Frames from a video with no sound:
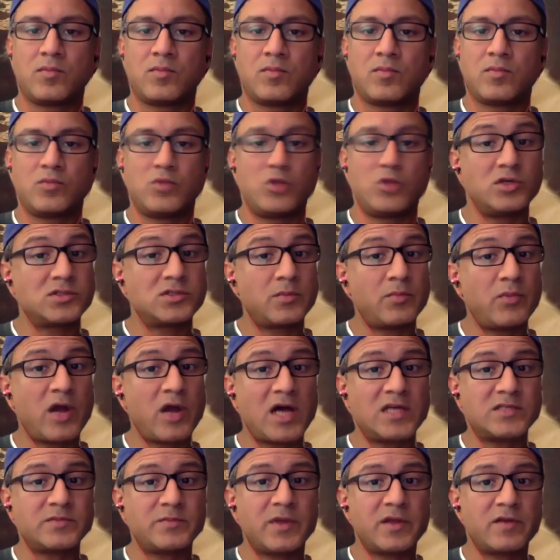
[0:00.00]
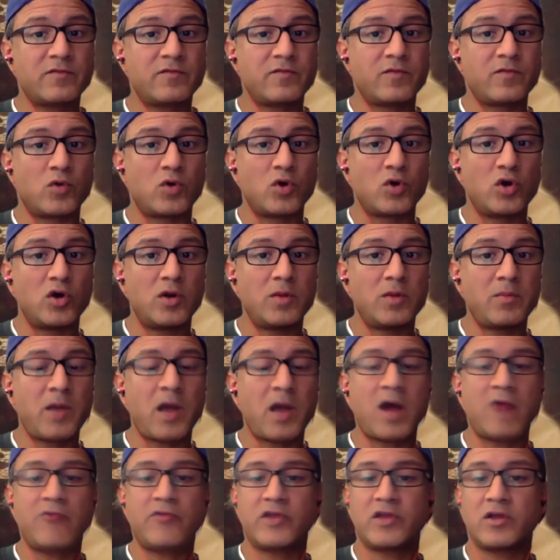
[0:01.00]
there's a prospect for
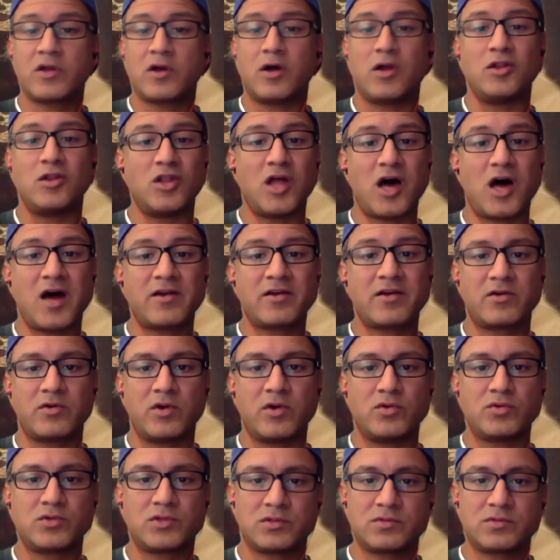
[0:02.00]
powering a lot of growth.